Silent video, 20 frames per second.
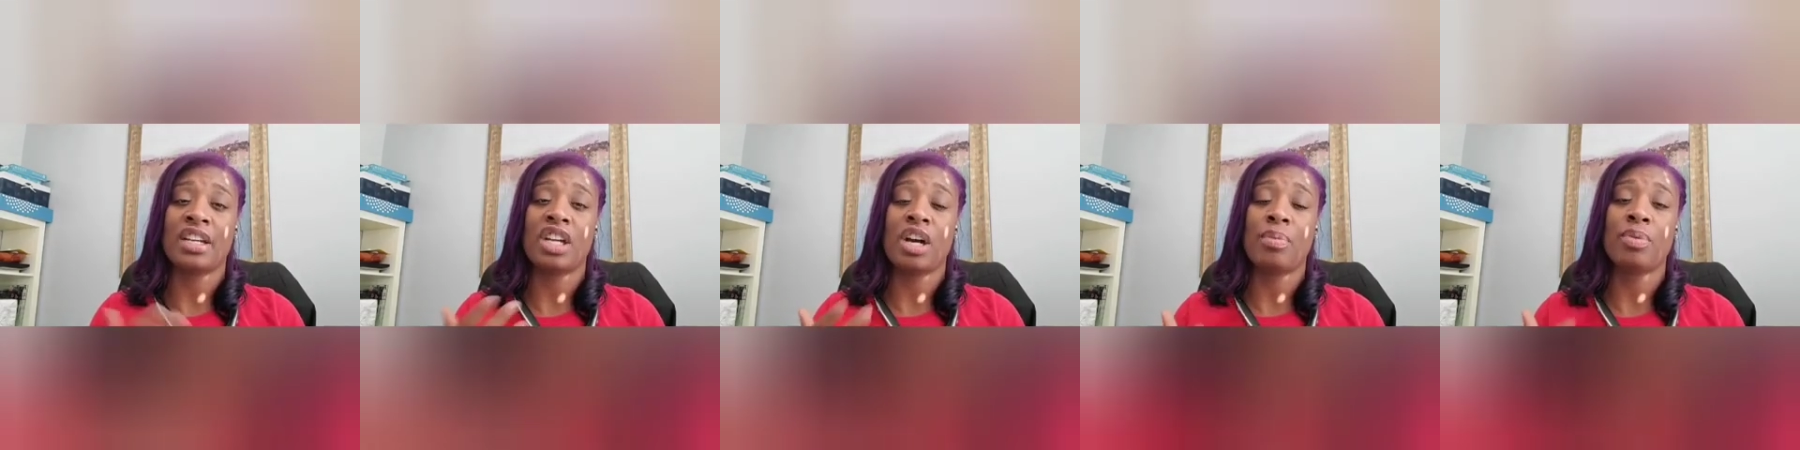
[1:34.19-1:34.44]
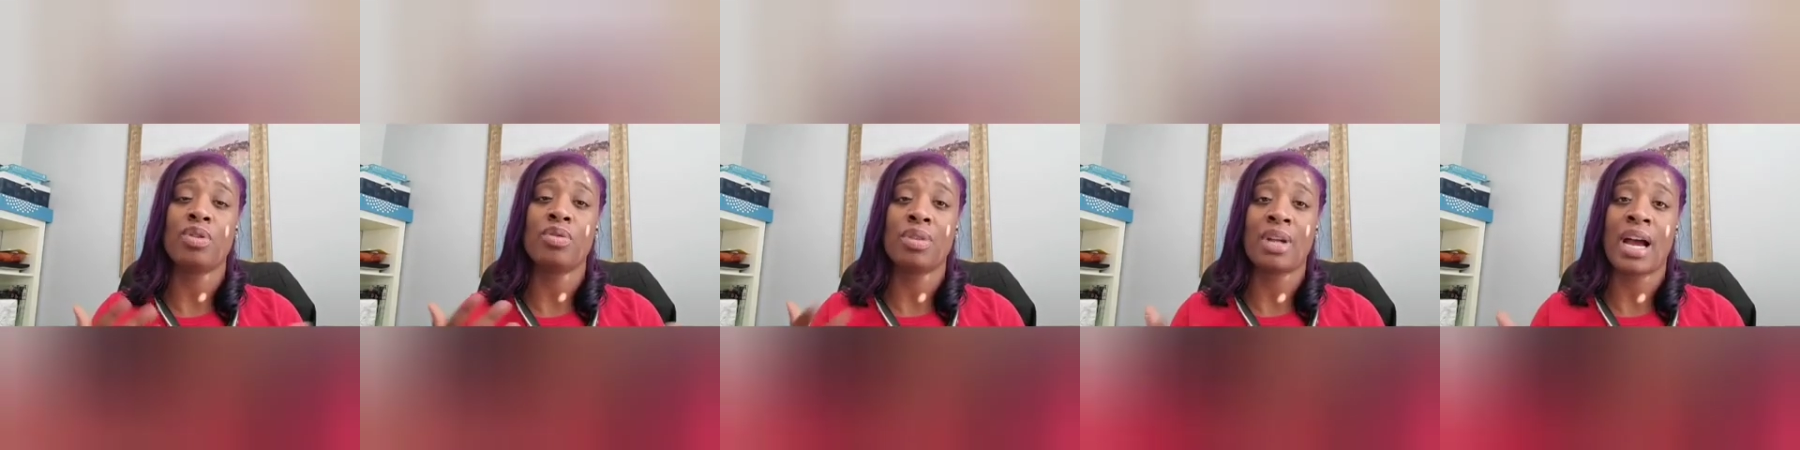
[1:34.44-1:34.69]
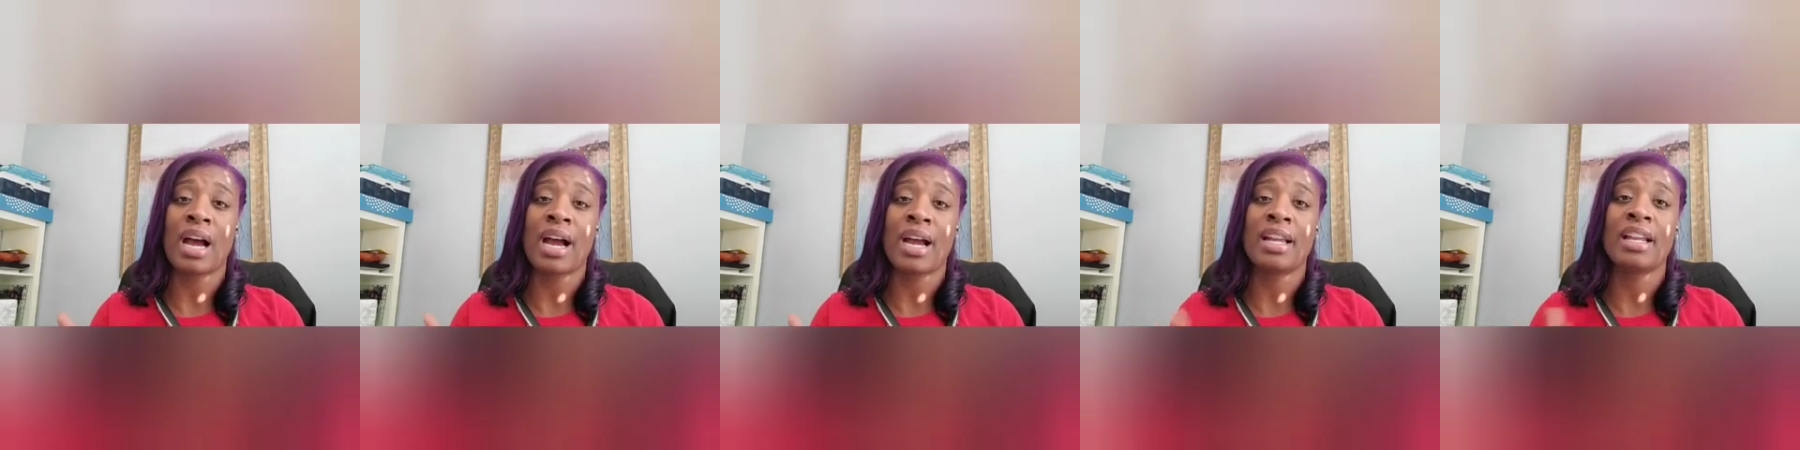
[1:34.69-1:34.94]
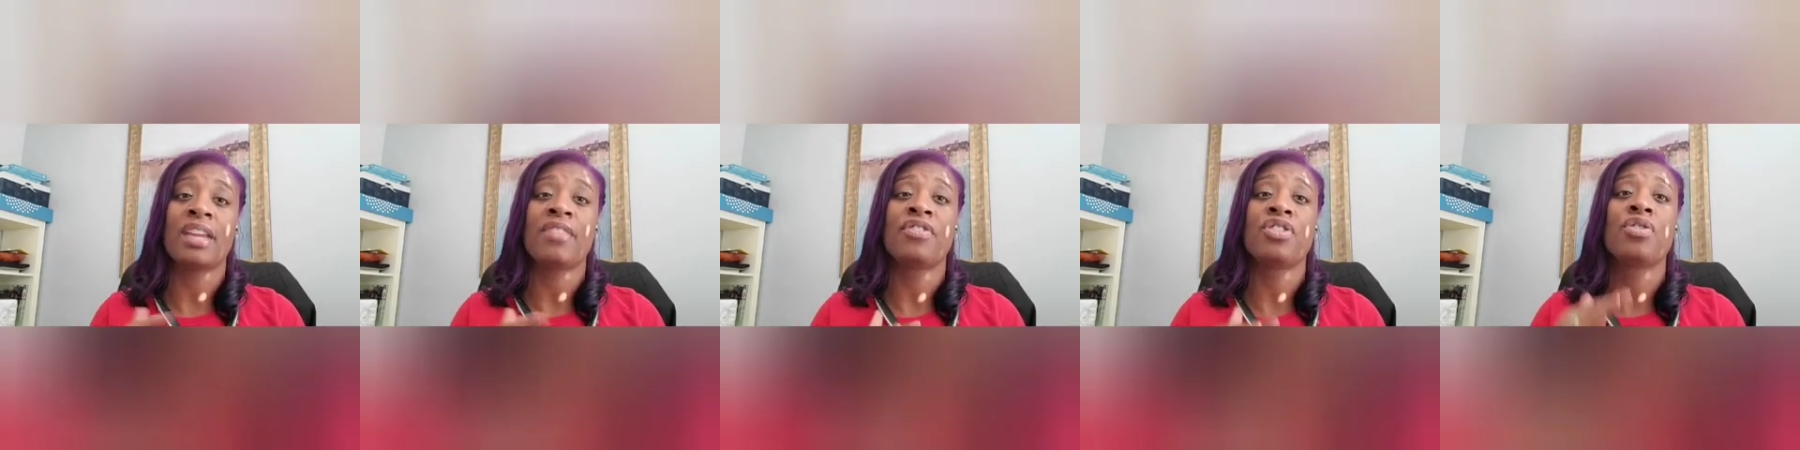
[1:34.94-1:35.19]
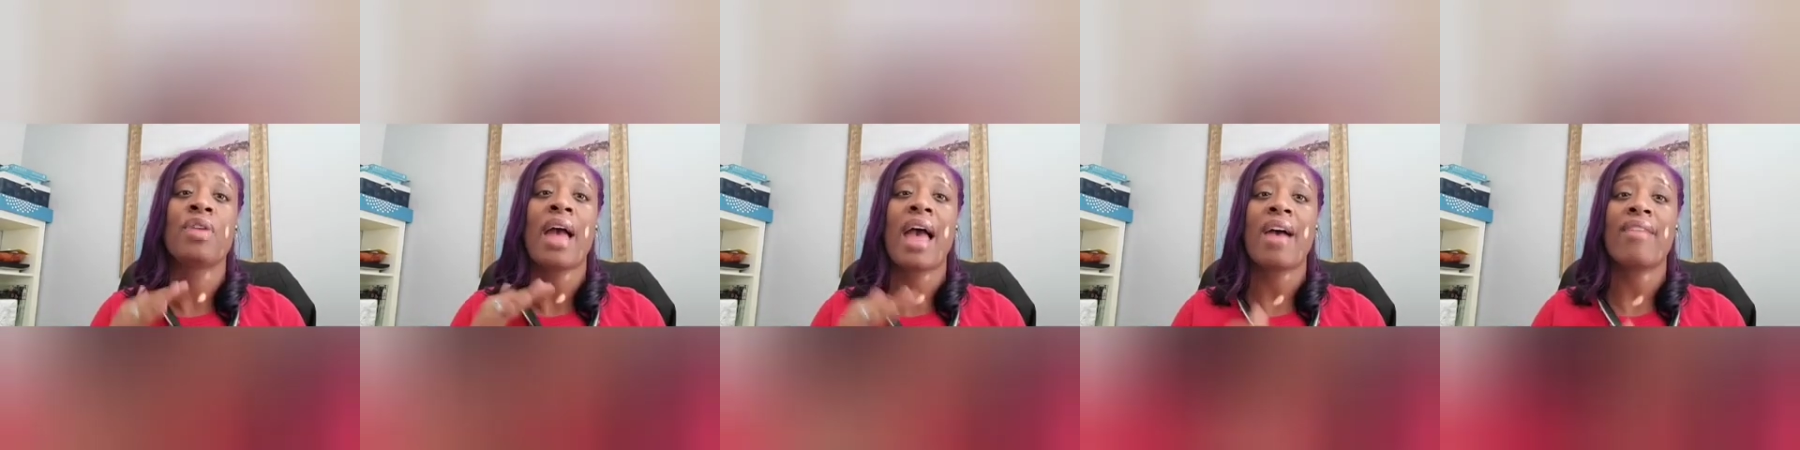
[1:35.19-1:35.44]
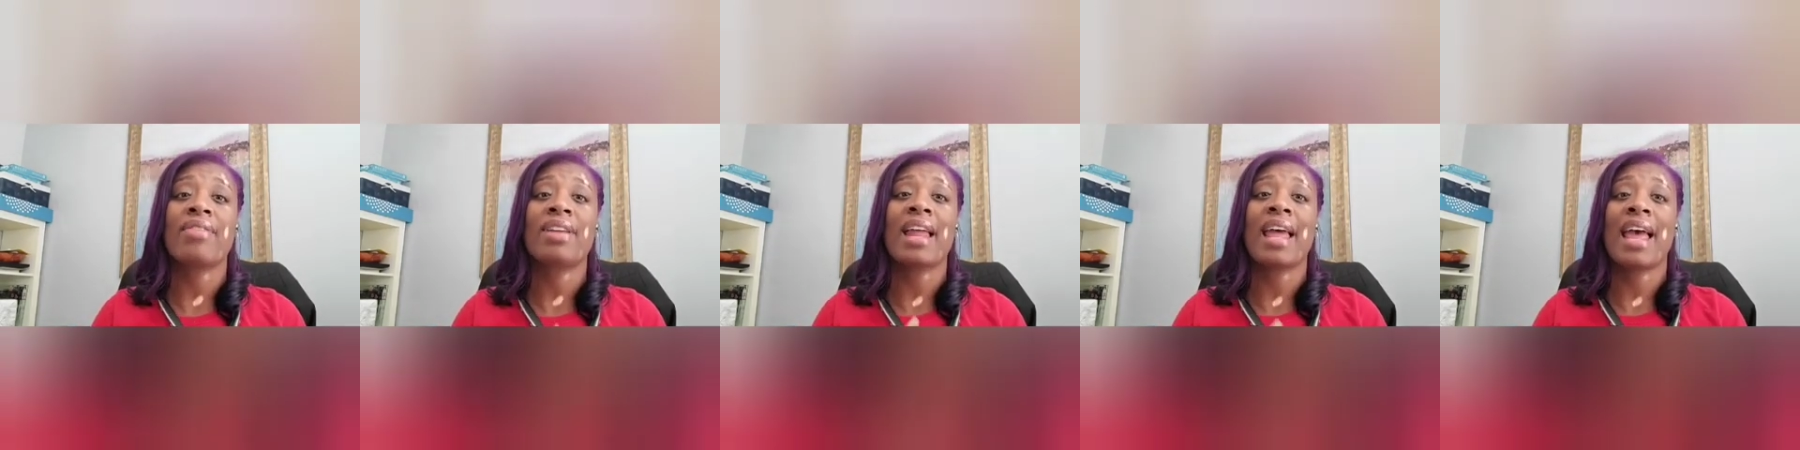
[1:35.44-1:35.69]
W-9 if you
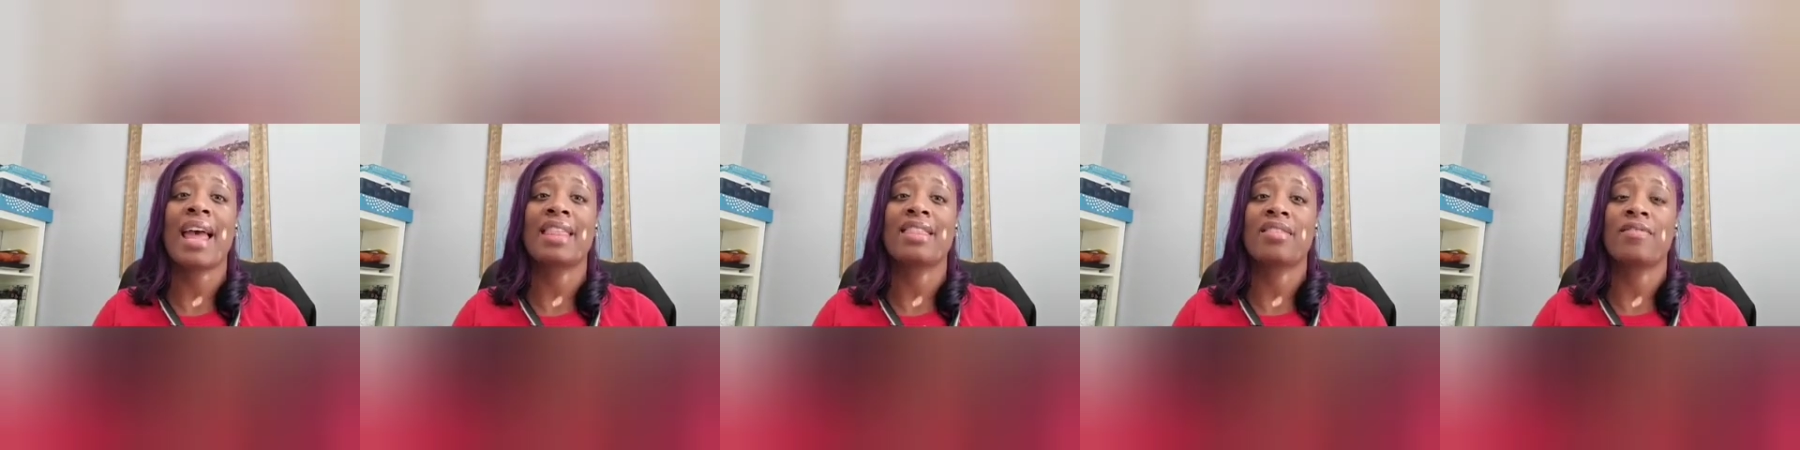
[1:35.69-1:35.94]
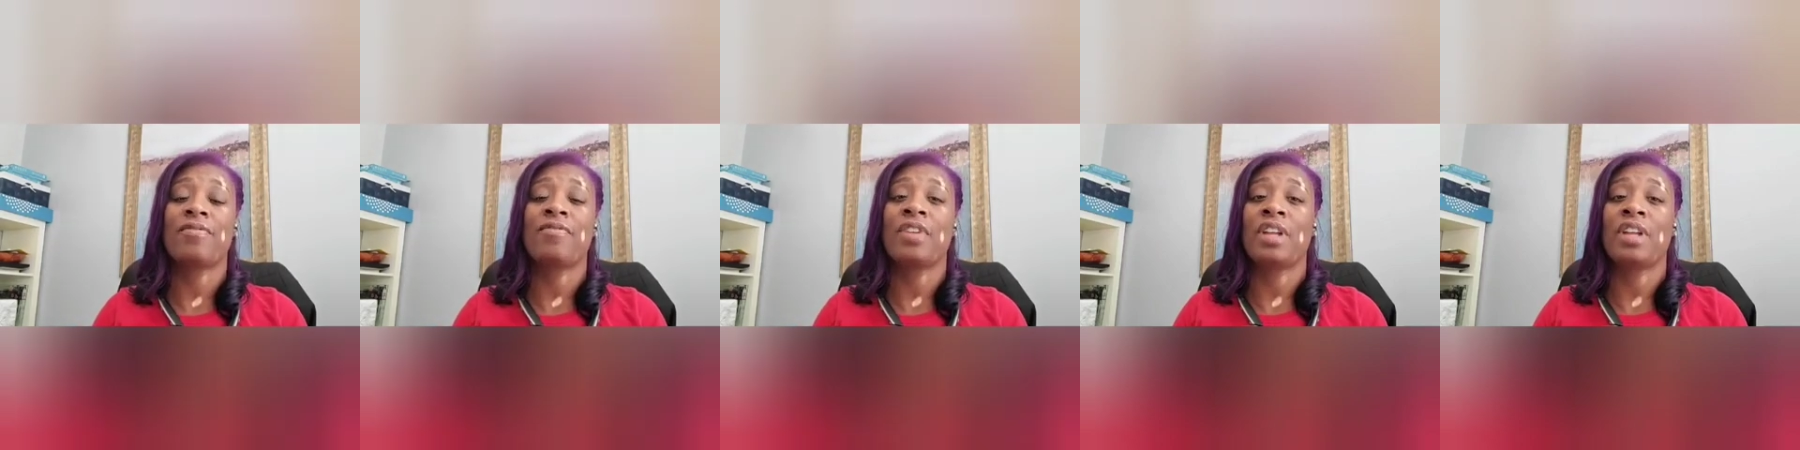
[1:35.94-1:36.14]
haven't had them